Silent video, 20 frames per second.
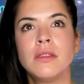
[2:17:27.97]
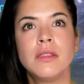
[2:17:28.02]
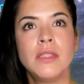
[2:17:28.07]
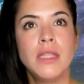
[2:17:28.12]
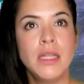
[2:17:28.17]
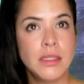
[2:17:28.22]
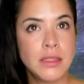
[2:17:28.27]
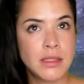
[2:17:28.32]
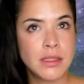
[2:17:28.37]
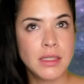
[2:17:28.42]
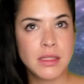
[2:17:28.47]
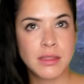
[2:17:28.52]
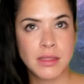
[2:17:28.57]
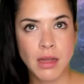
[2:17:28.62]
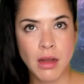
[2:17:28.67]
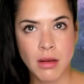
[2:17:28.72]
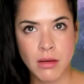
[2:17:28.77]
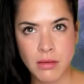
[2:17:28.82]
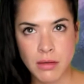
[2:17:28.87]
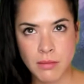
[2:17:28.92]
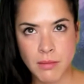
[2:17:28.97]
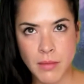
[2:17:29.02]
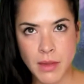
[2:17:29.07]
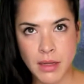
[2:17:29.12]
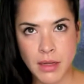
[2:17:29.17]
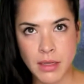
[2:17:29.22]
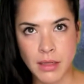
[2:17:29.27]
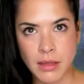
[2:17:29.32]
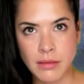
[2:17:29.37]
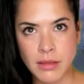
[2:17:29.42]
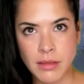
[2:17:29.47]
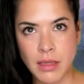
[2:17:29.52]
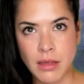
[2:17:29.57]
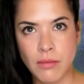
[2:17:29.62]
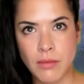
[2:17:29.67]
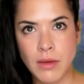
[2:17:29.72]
since it's automatically